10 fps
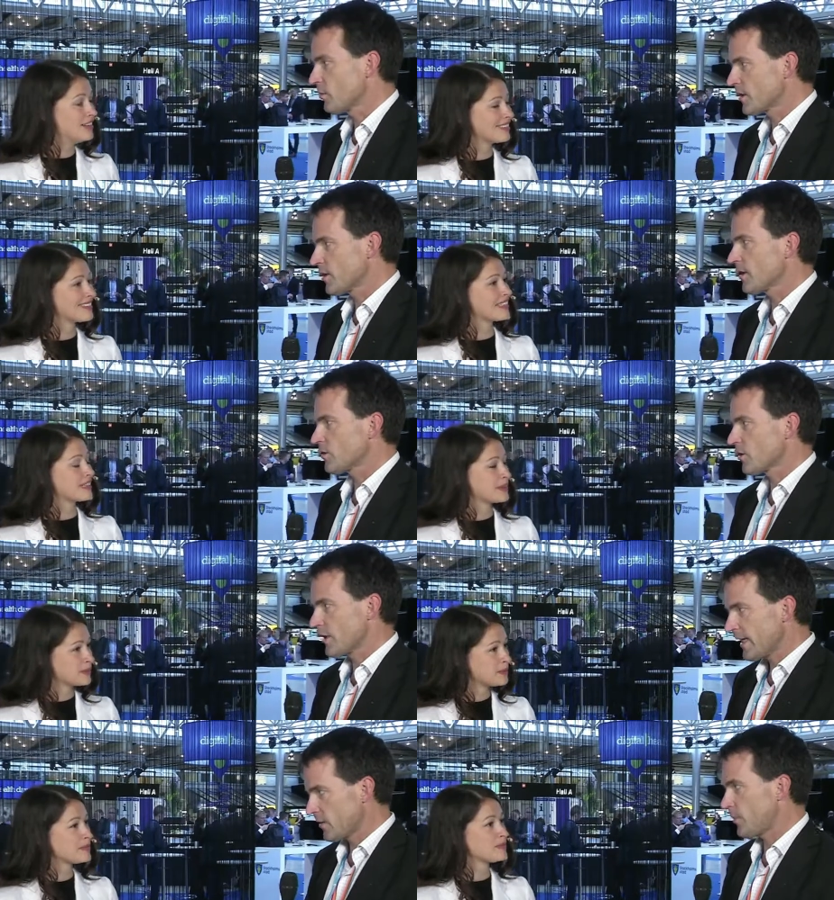Speaker 1: So we're trying to
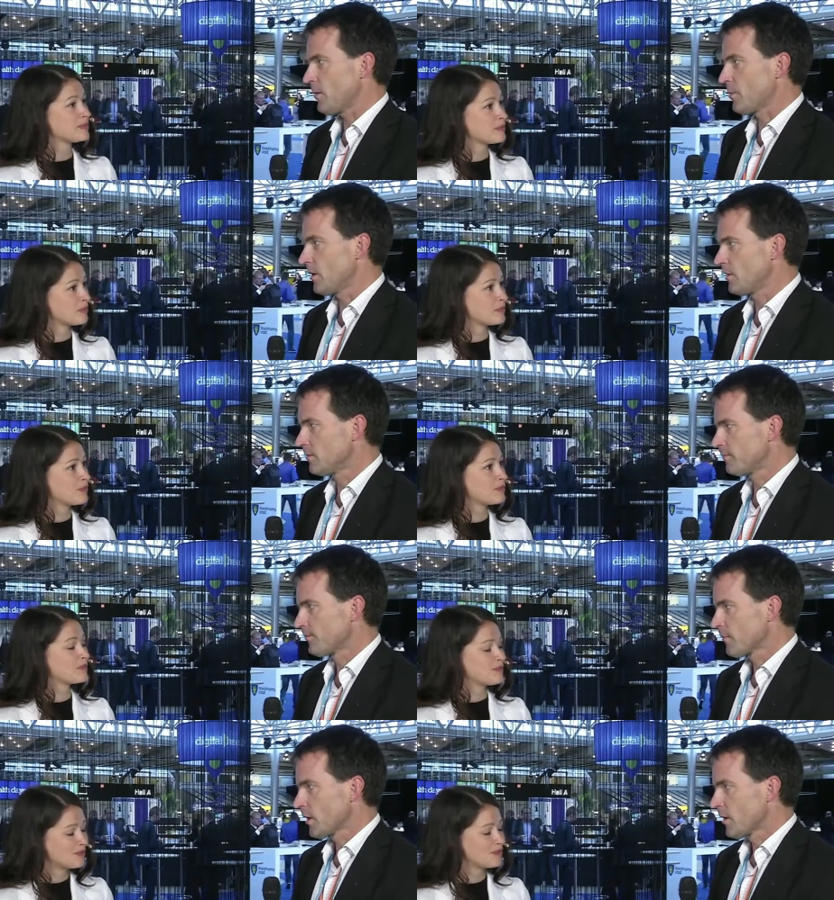connect people,
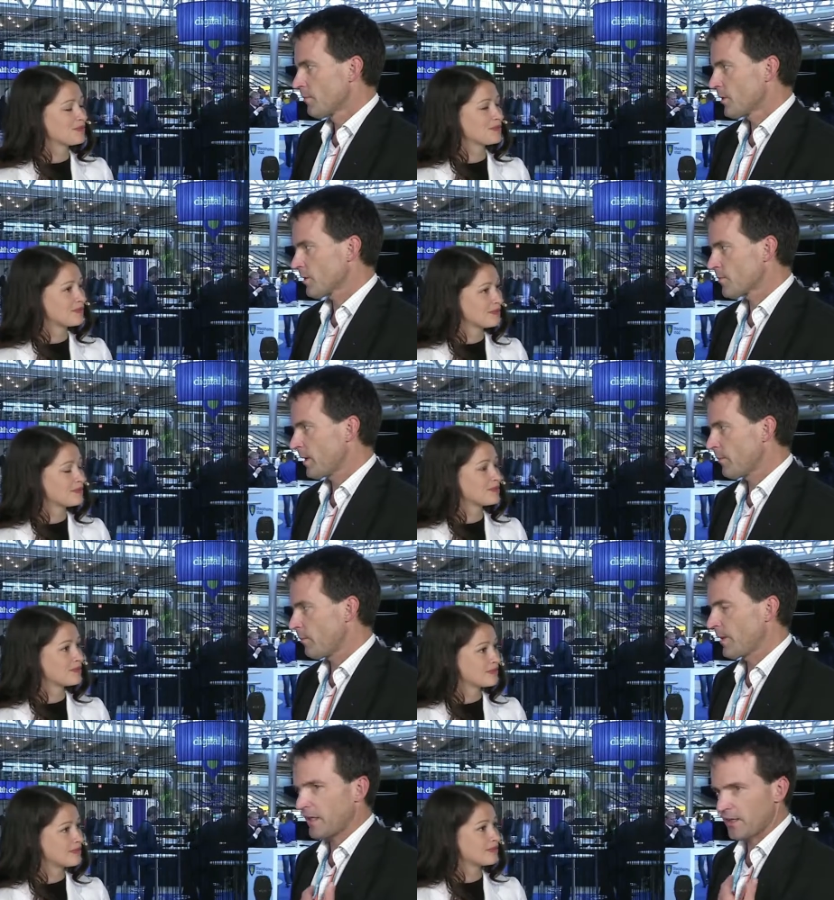because people
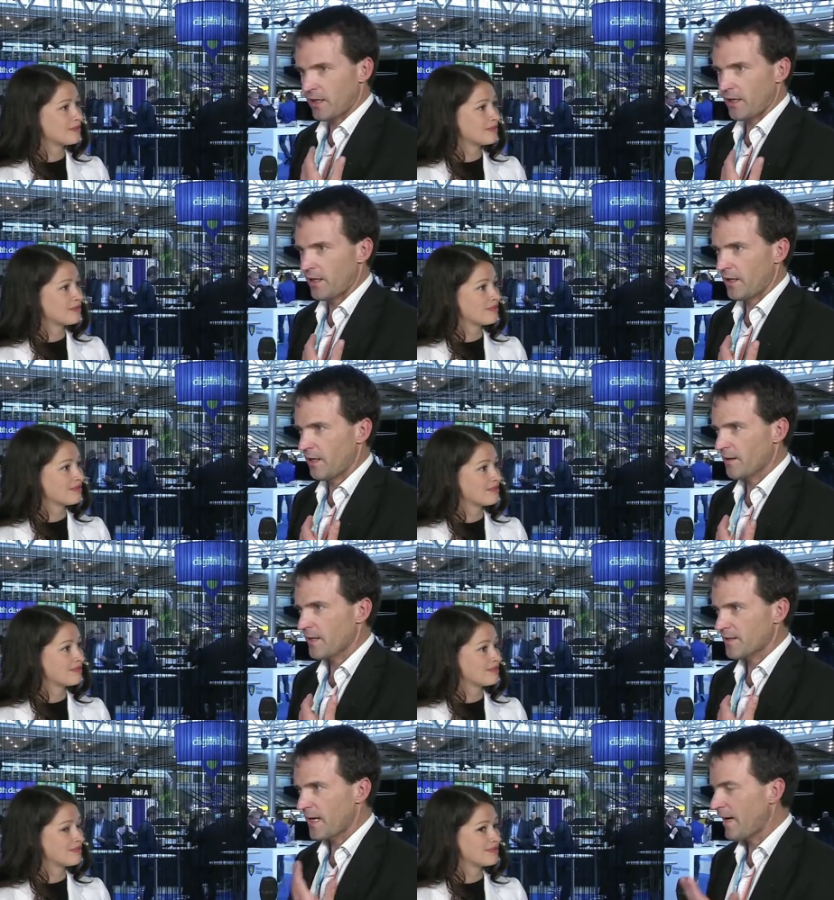make
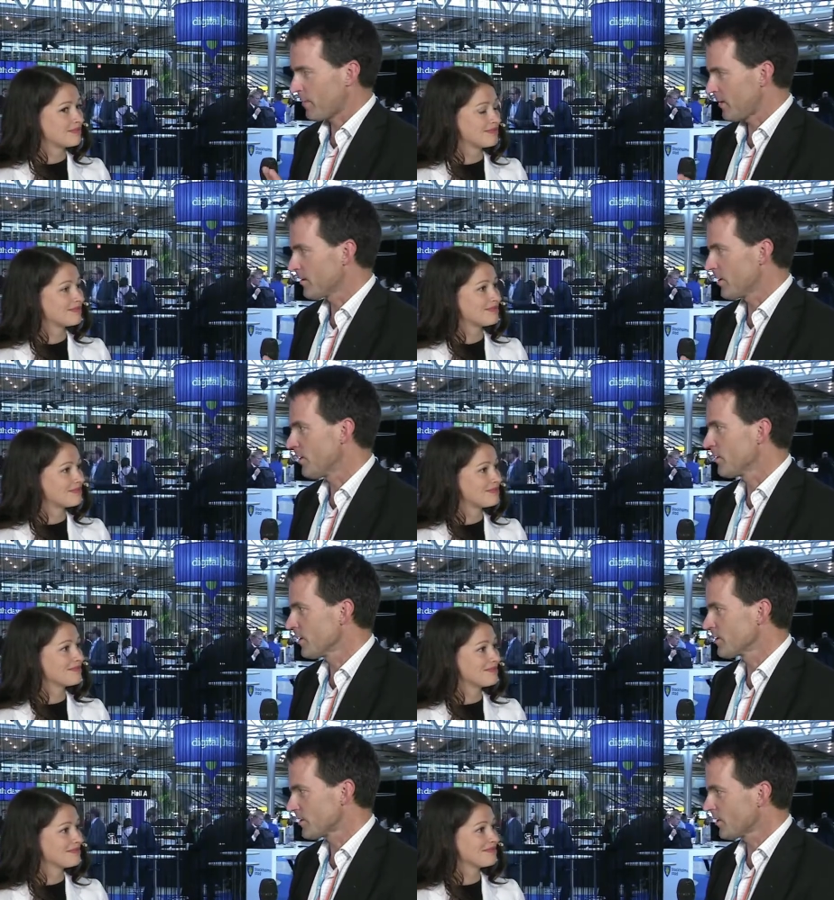things happen, you know,
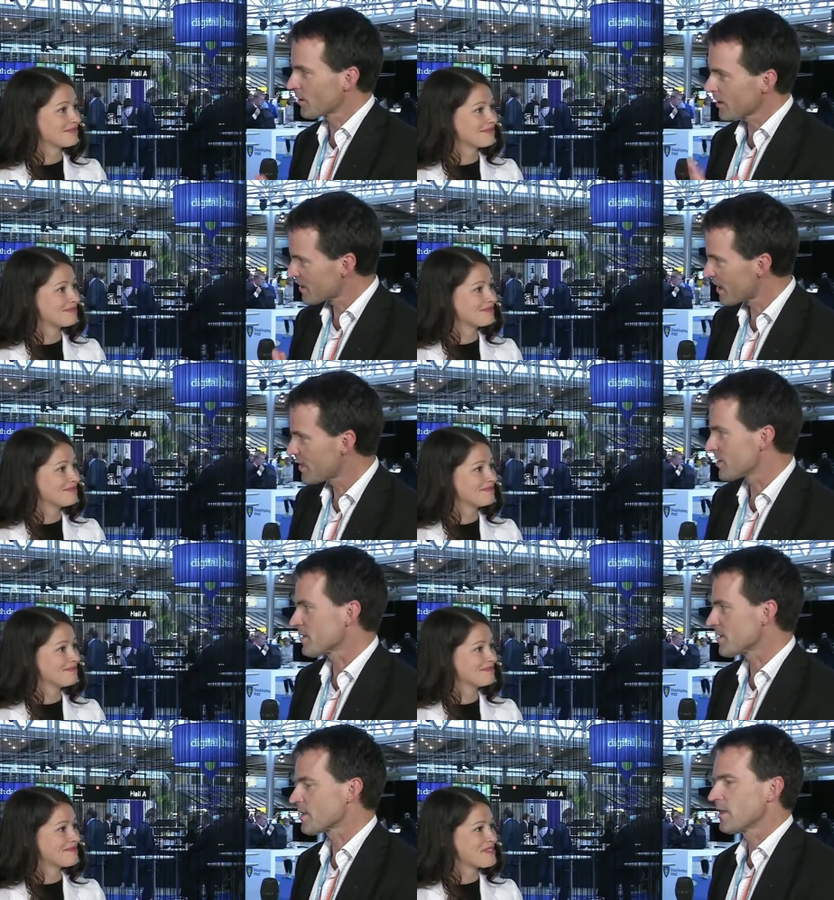not
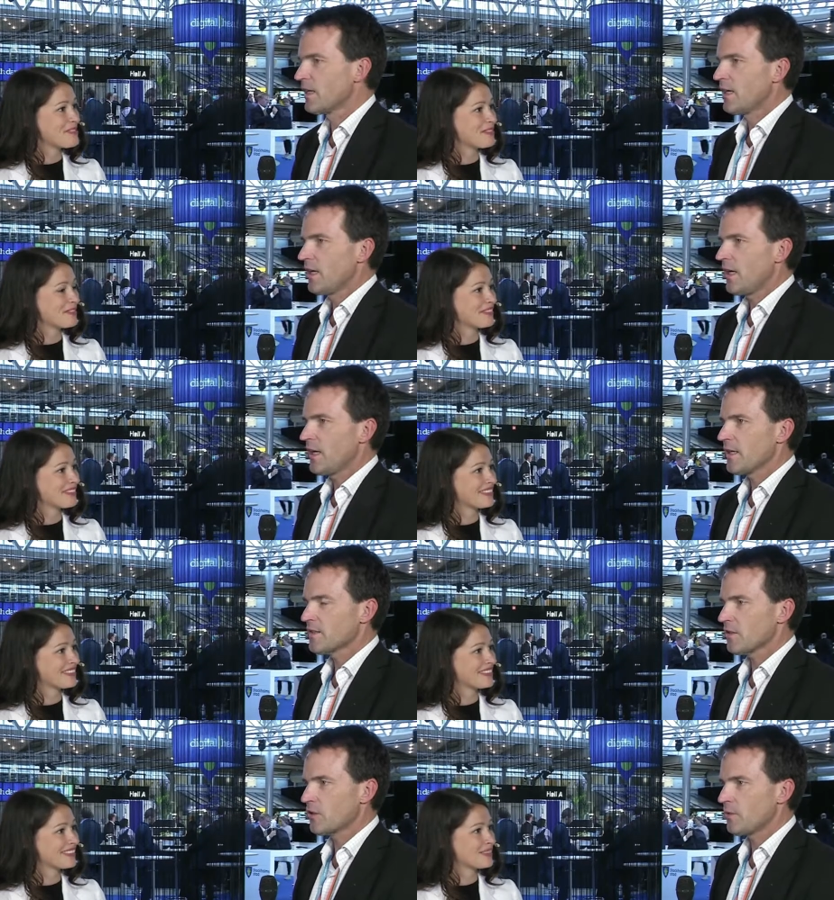organizations.
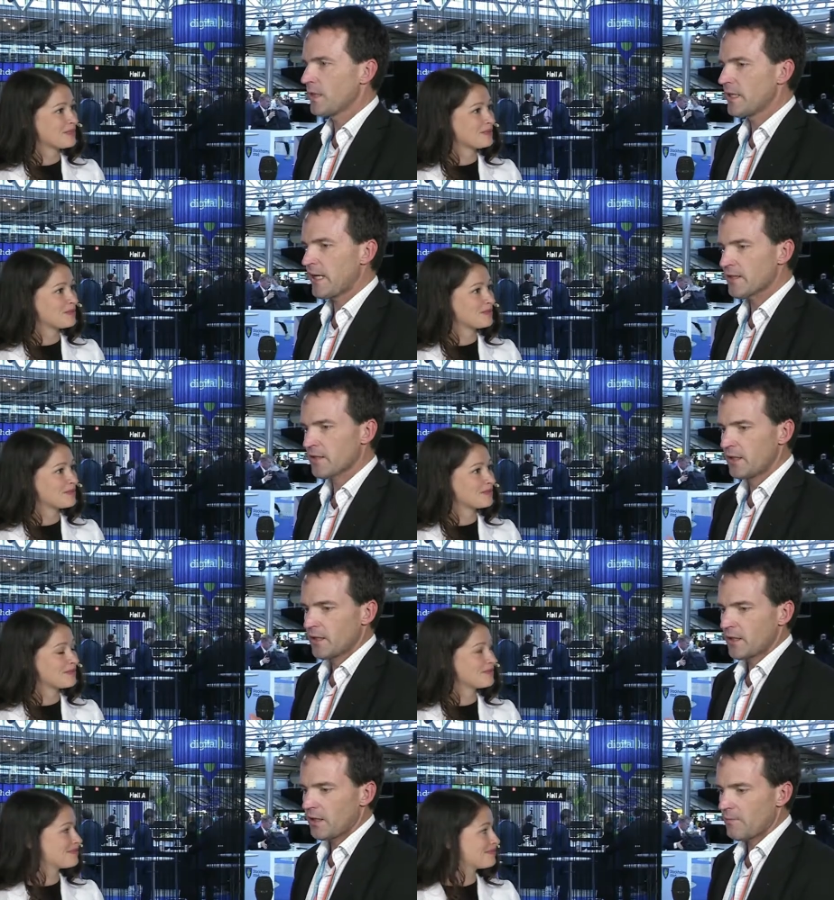So it could be that
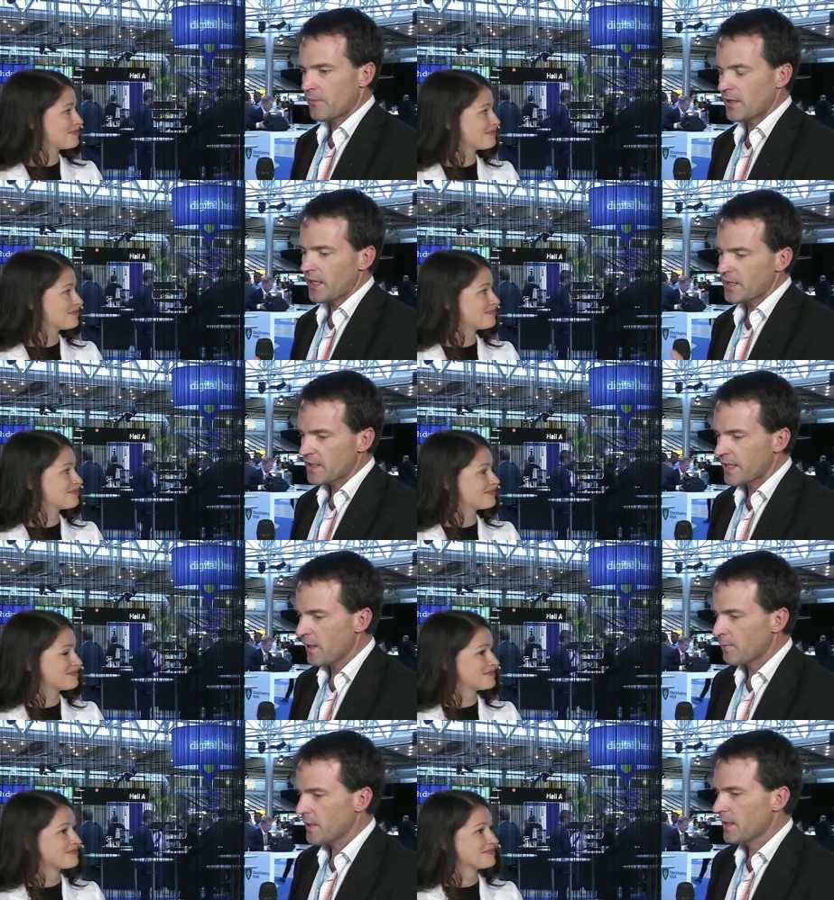an IT
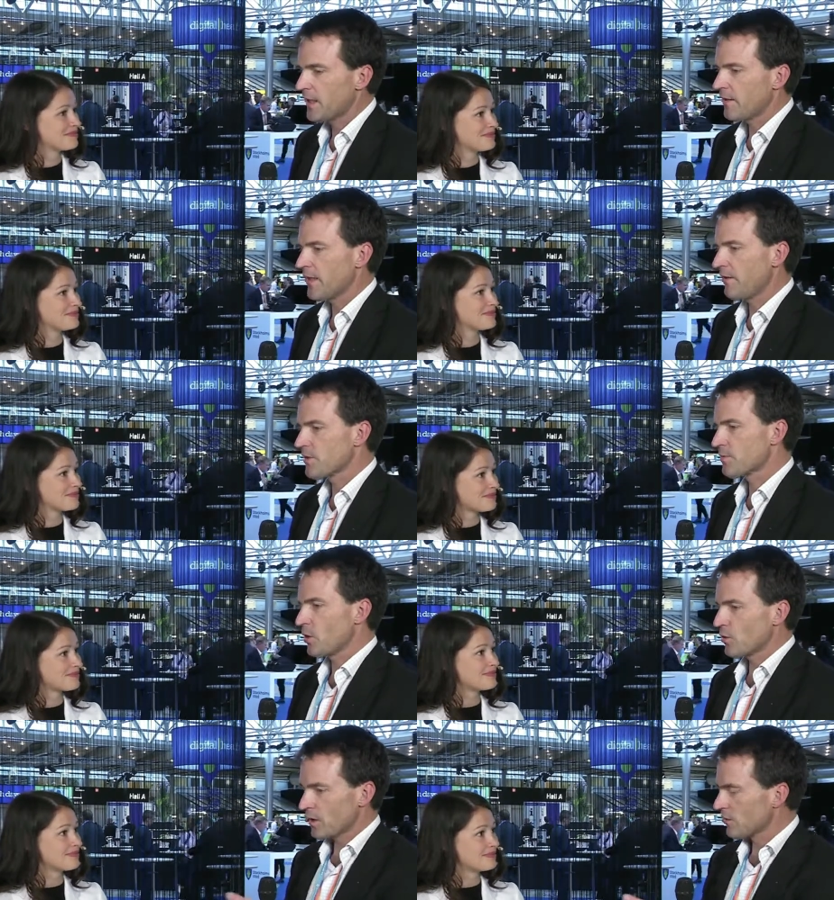company that never
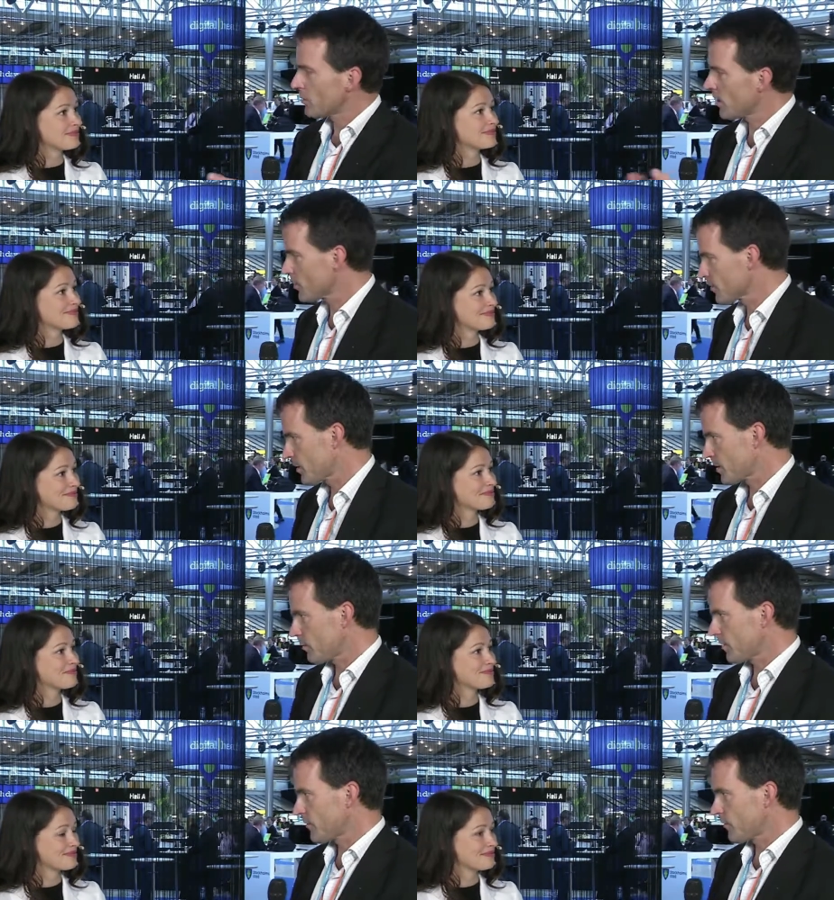spoken to a hospital
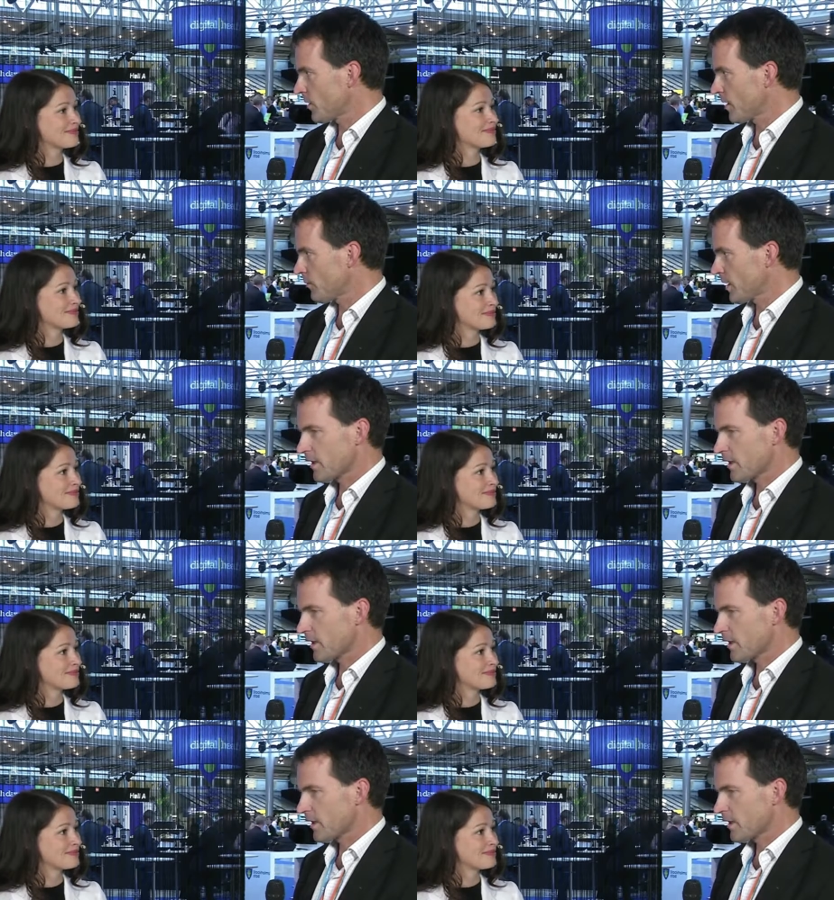before, and we